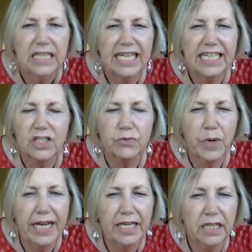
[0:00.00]
like it's
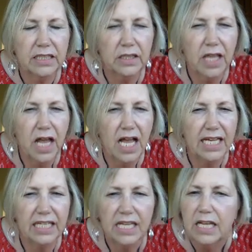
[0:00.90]
right on the
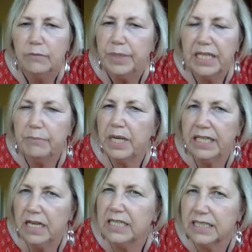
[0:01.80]
line, but it
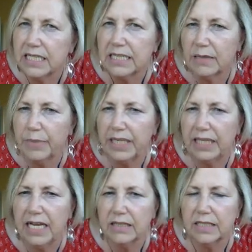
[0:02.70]
might not to somebody
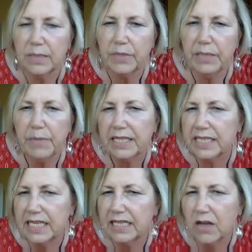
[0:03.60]
else. Somebody may
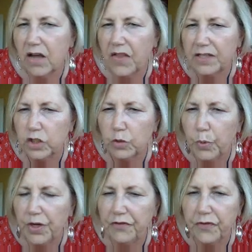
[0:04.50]
say, call that two
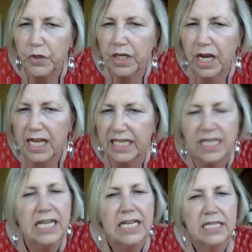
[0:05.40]
point four nine.
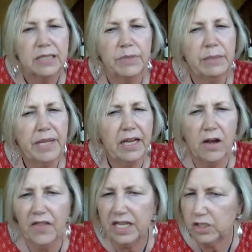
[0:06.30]
Somebody may
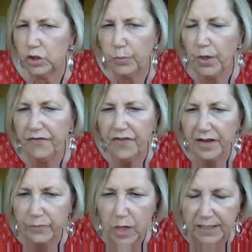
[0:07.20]
call that two point
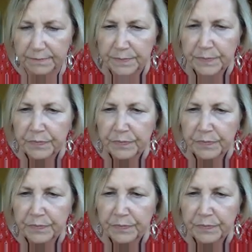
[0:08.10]
five one.